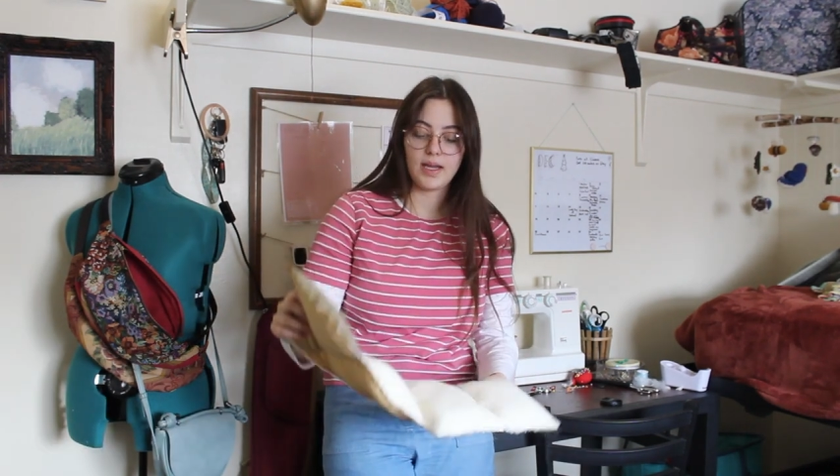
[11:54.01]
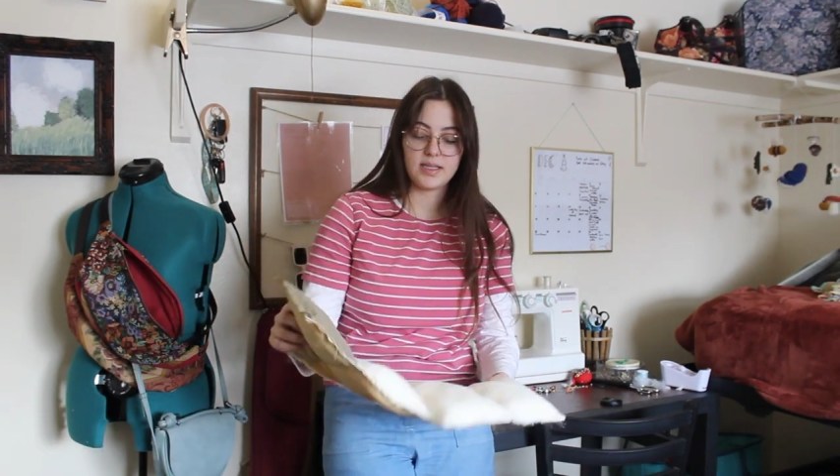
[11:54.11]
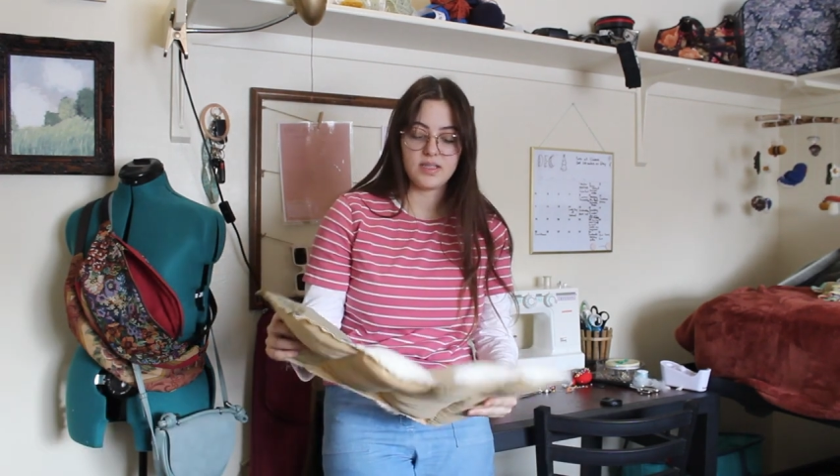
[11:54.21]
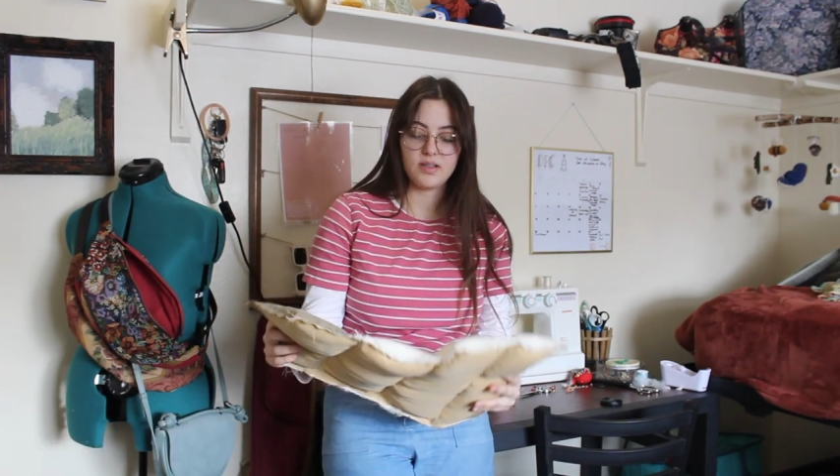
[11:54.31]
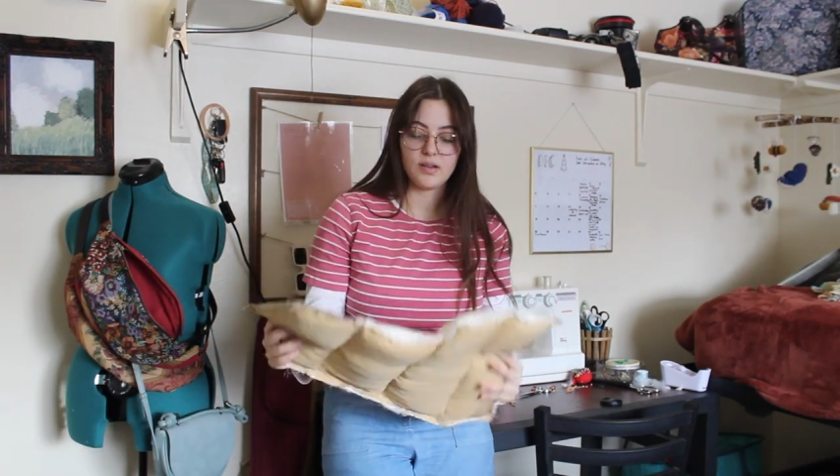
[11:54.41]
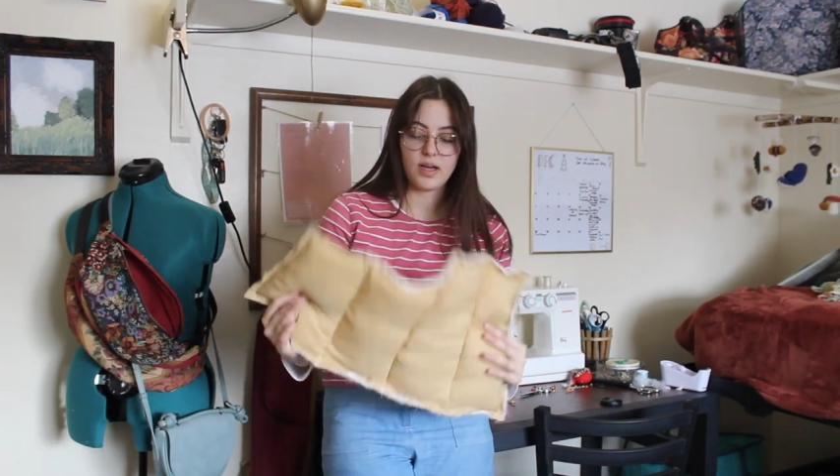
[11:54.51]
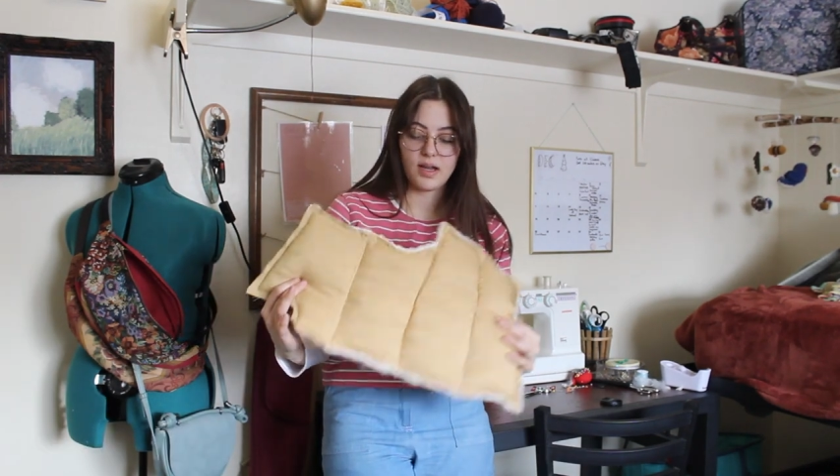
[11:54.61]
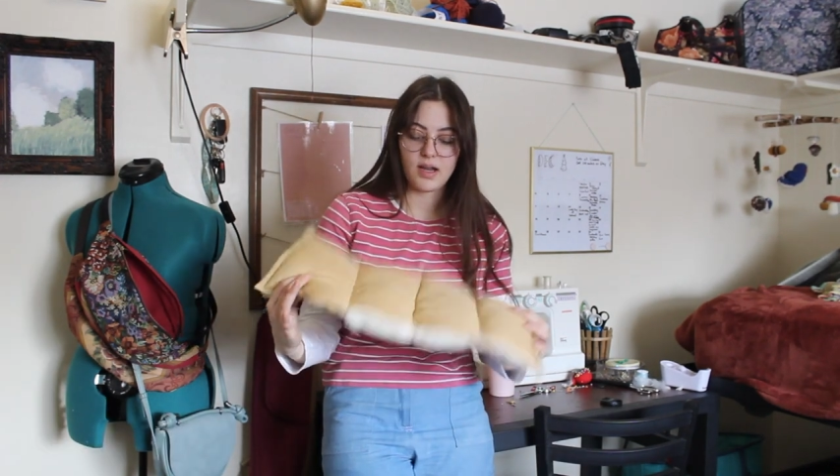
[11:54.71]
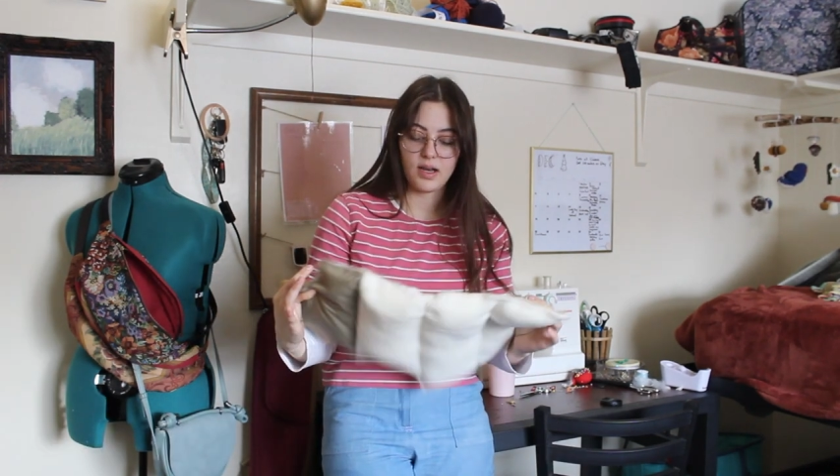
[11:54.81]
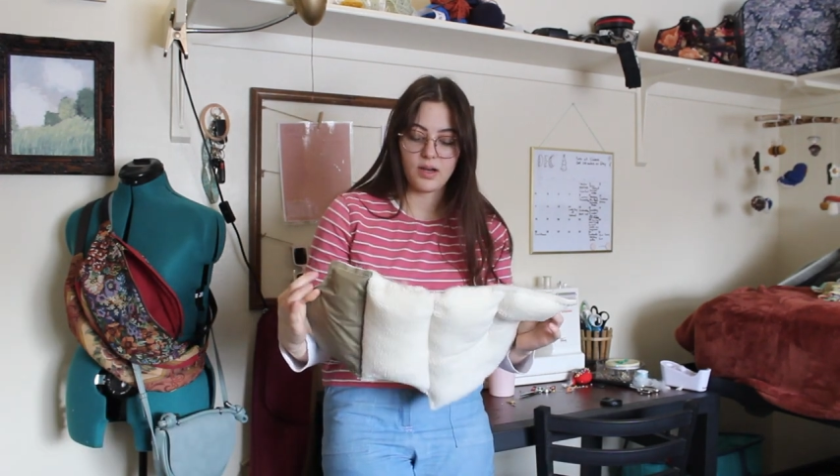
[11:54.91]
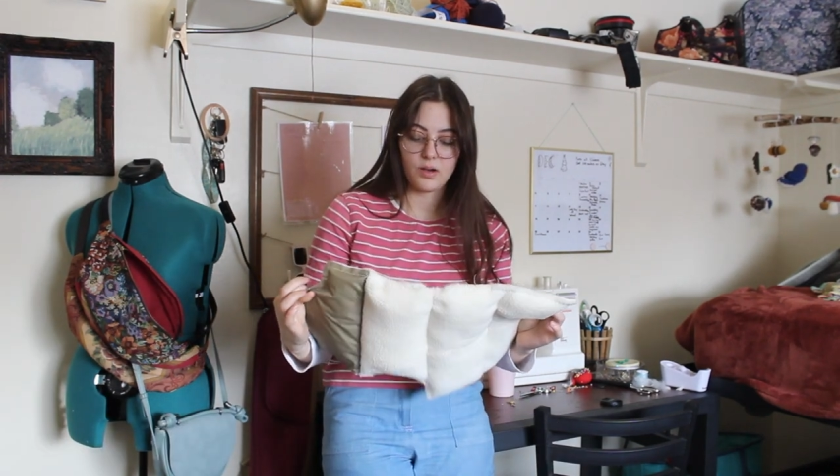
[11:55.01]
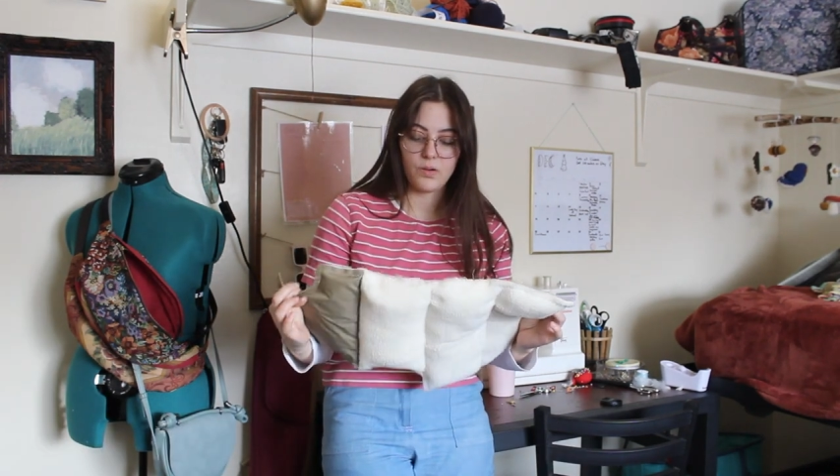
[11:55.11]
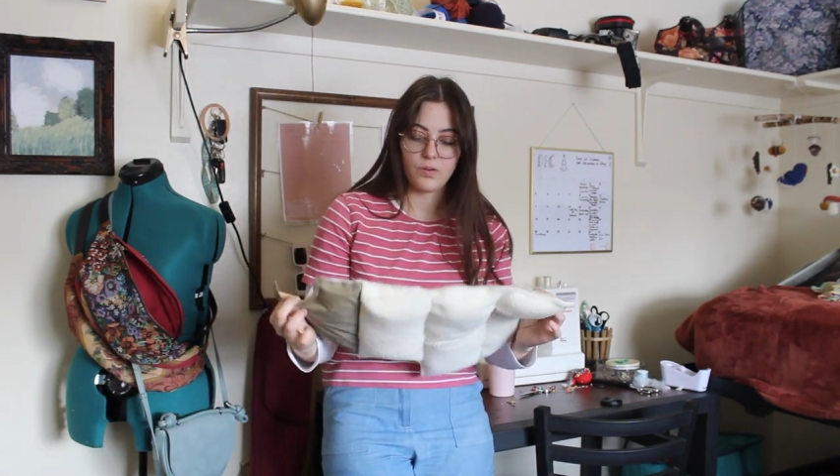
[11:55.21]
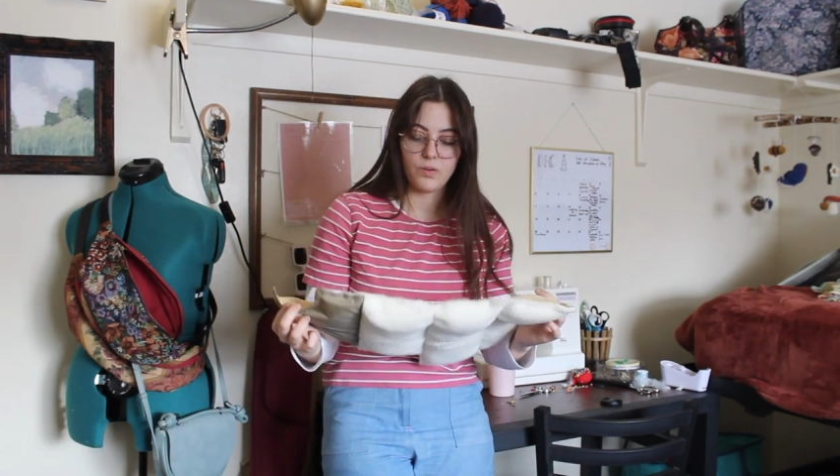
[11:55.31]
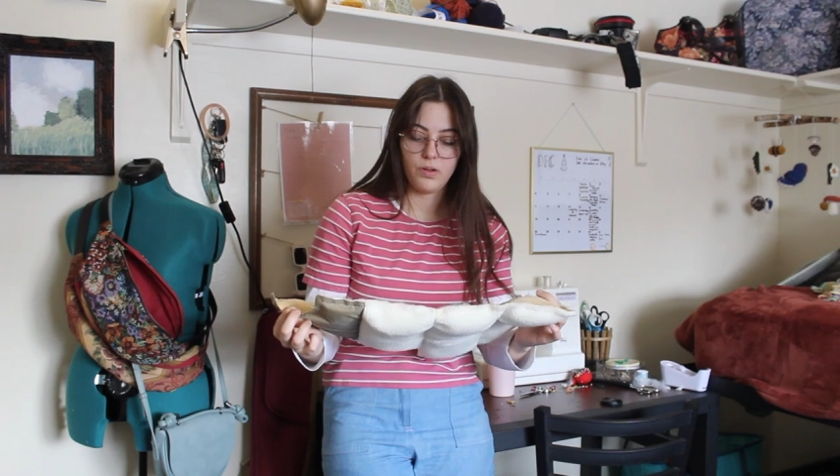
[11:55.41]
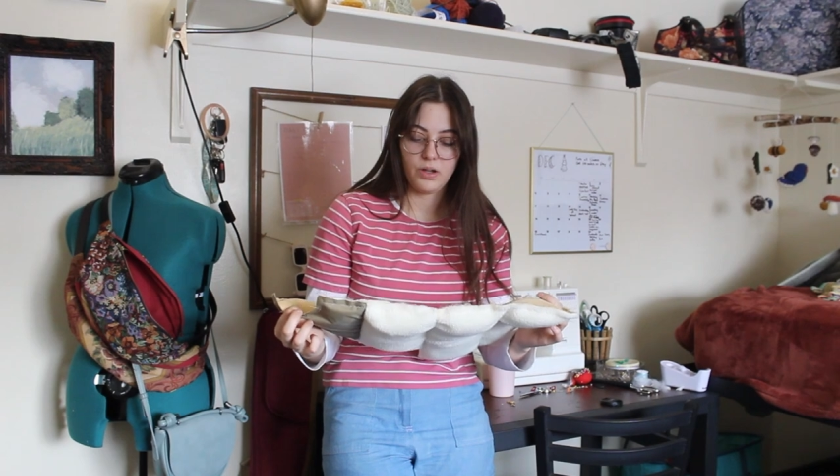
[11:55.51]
until I know